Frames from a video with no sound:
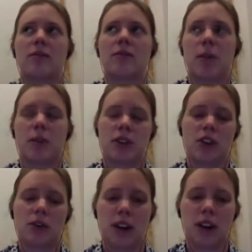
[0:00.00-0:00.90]
published
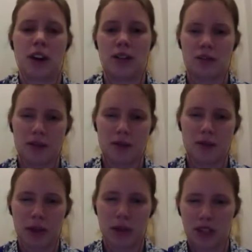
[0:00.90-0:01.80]
on Twitter and
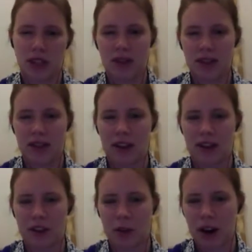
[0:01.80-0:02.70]
published it in
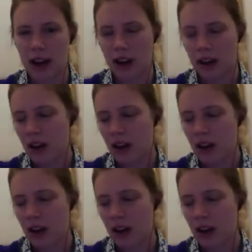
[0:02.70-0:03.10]
their story.